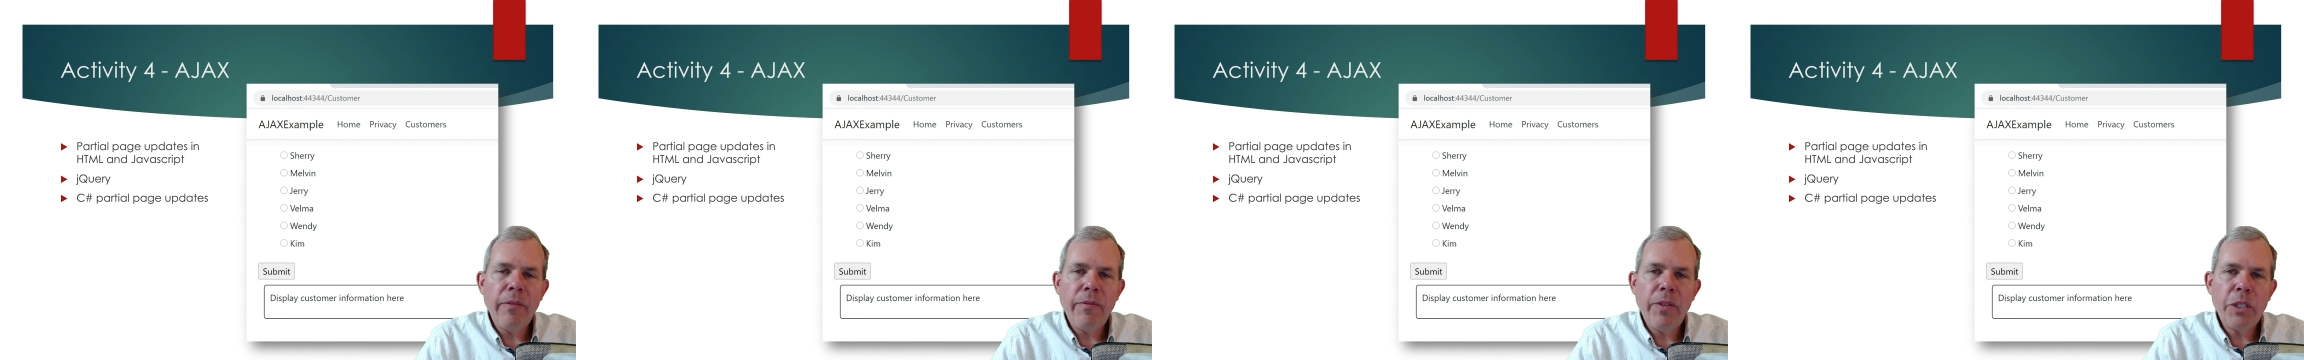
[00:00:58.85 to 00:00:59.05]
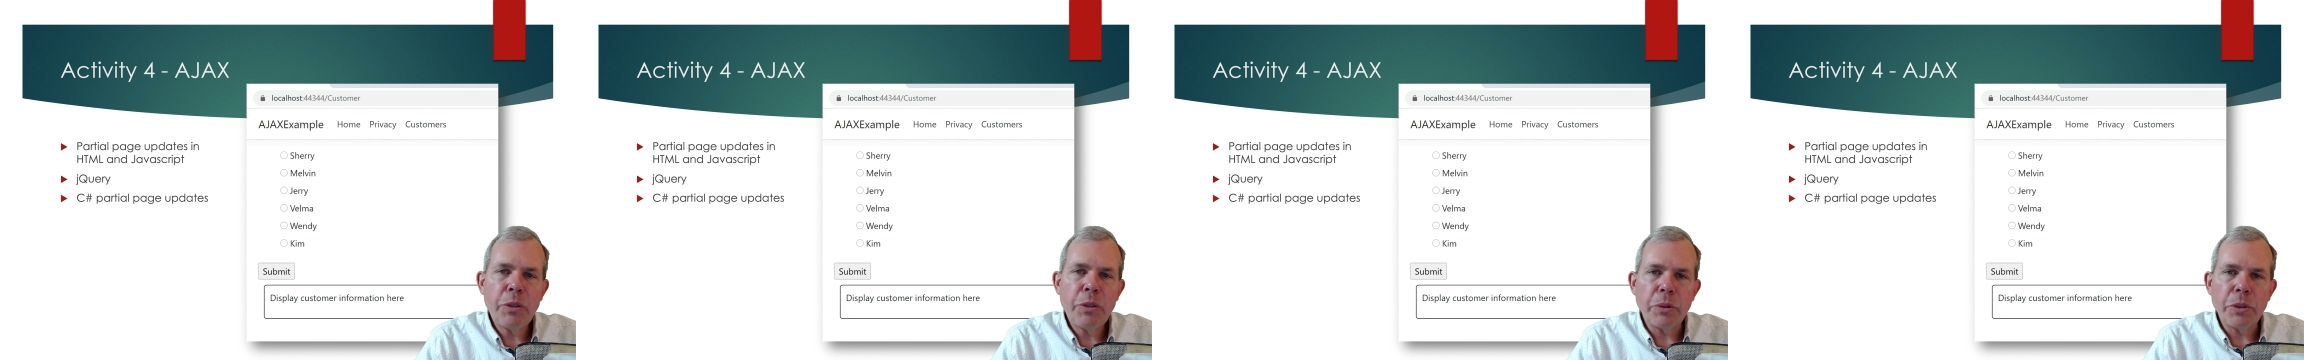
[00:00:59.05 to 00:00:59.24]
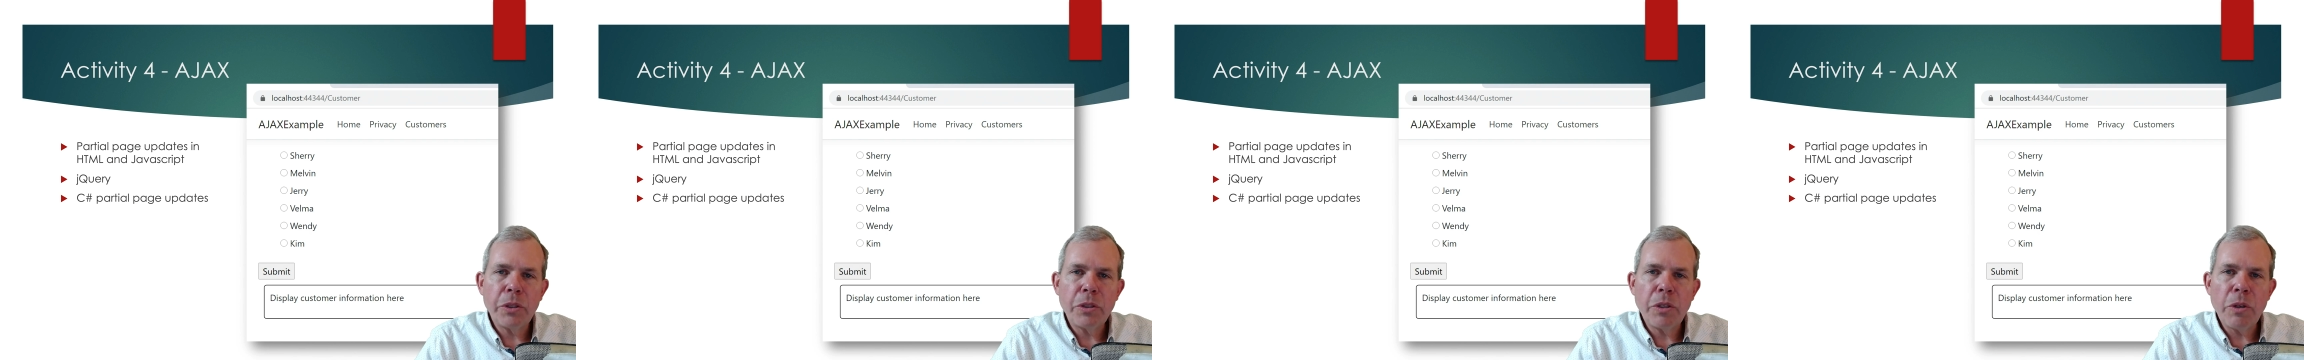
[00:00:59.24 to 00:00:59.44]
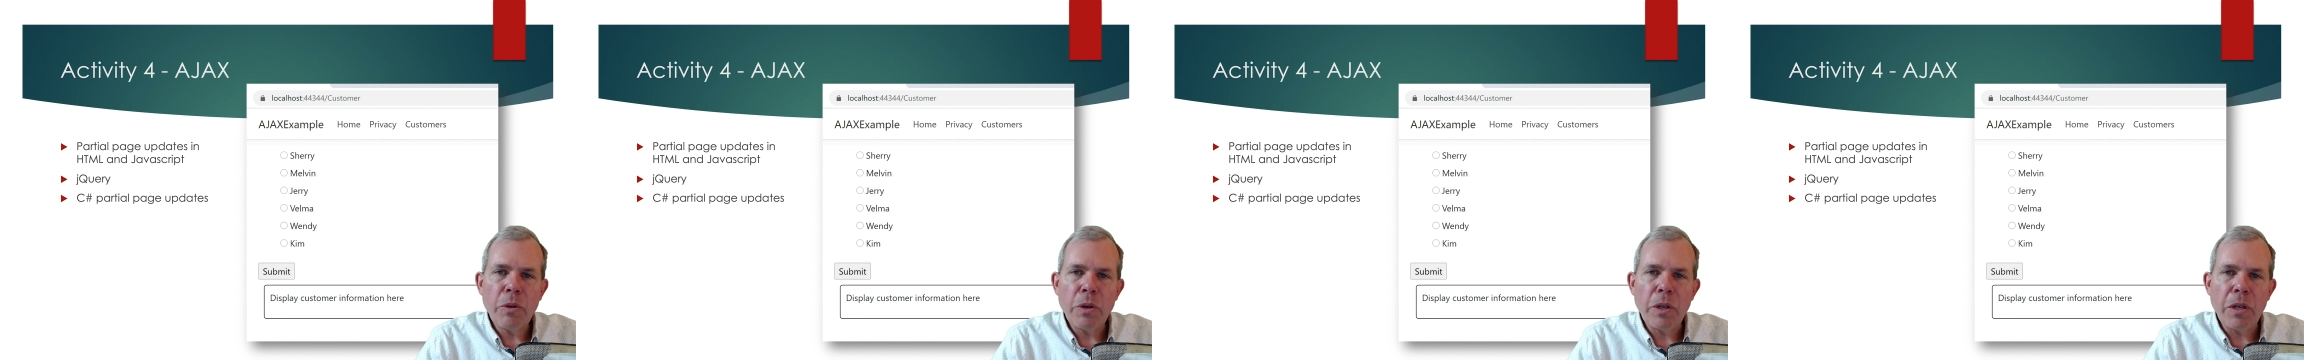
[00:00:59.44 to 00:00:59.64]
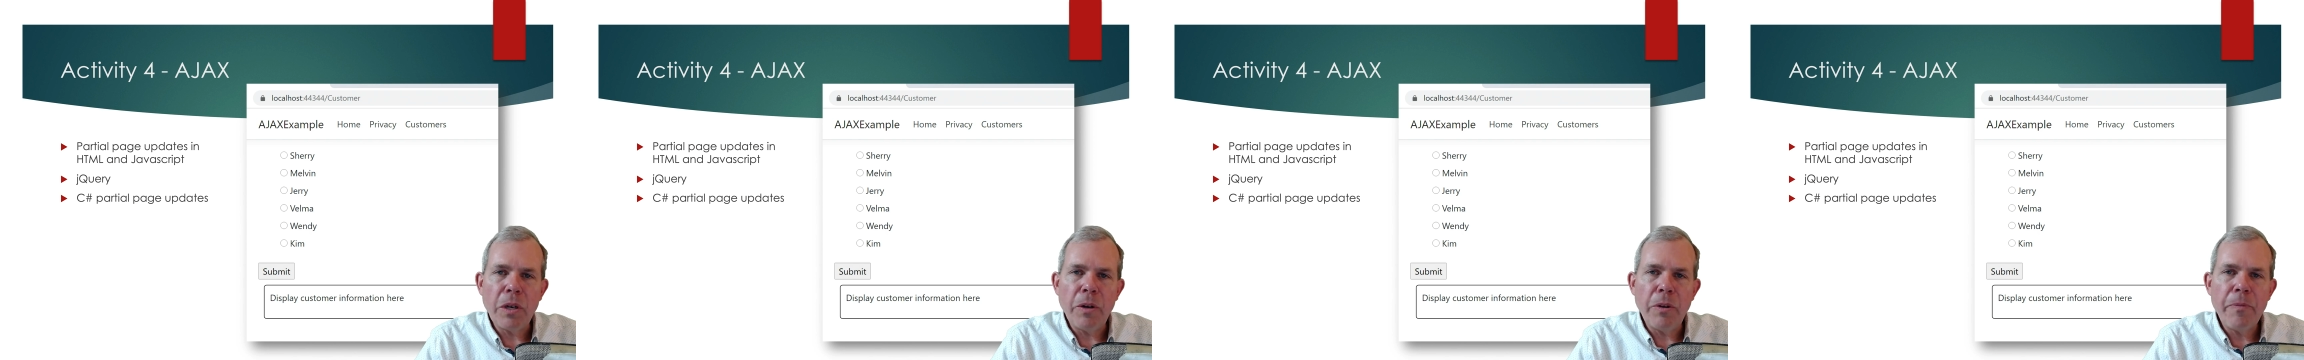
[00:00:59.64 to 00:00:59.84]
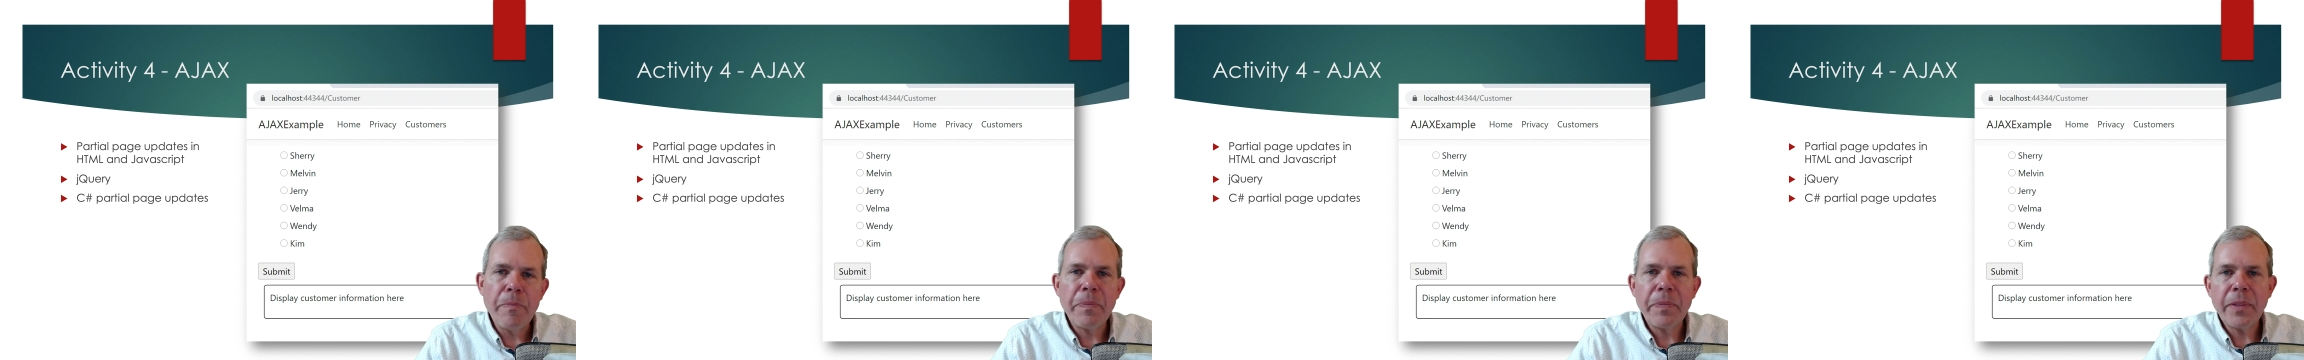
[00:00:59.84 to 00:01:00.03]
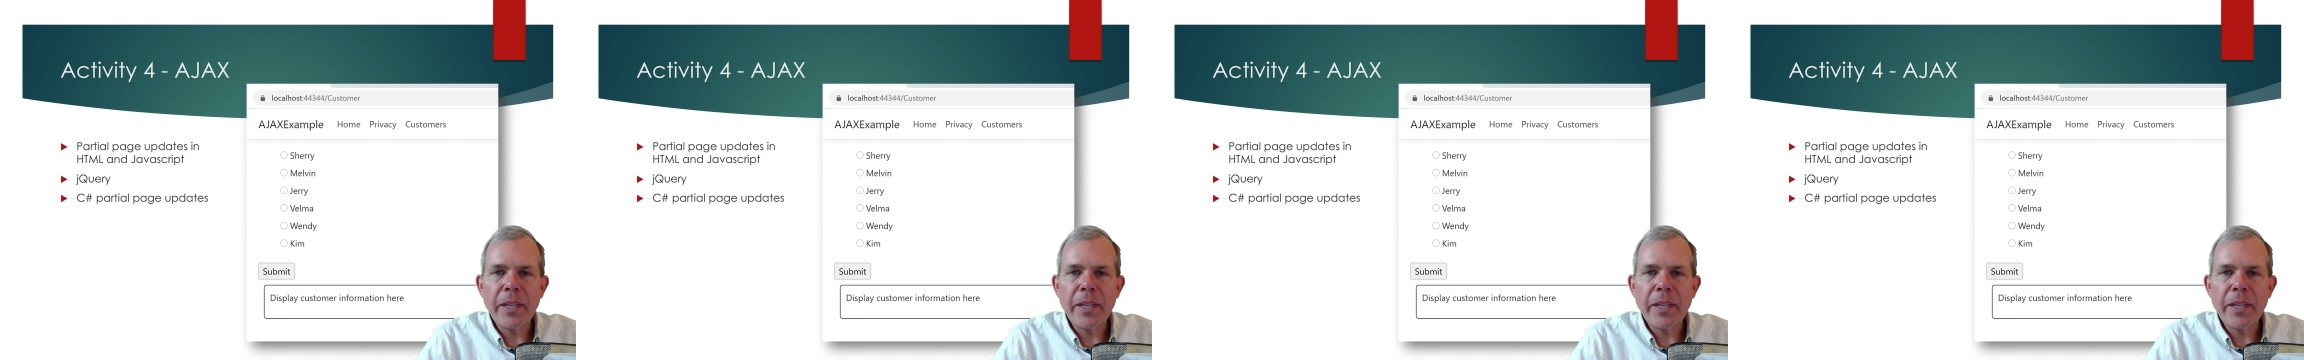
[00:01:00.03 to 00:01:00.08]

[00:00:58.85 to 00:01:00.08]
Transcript: Visual Studio